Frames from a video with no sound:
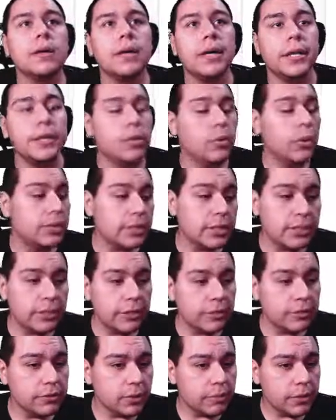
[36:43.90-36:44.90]
I don't want the
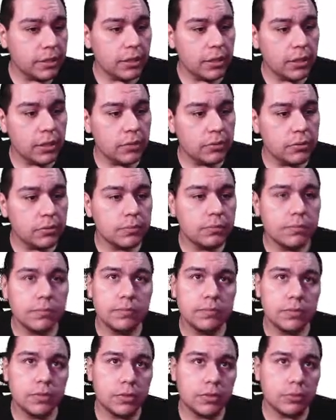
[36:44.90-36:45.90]
0 to be alone.
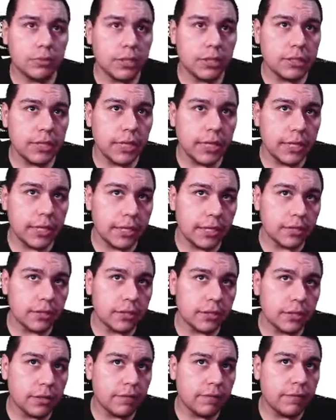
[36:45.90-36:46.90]
I'm going to take it. It's
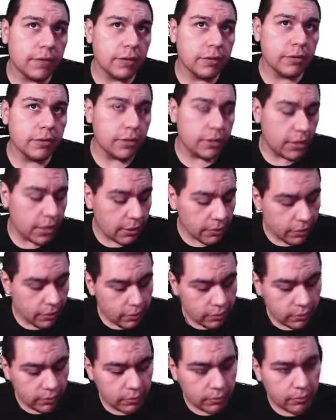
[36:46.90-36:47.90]
going to follow the
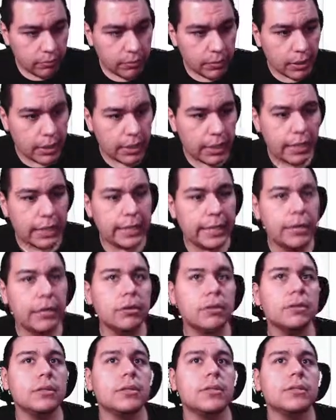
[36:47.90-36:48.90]
arrow and hang
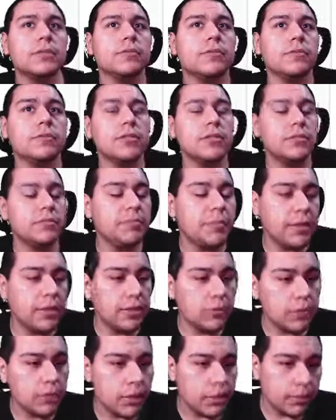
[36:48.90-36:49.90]
out in front of my
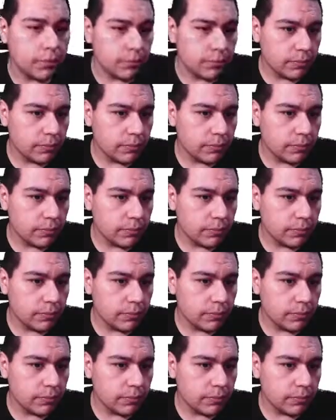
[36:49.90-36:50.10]
3.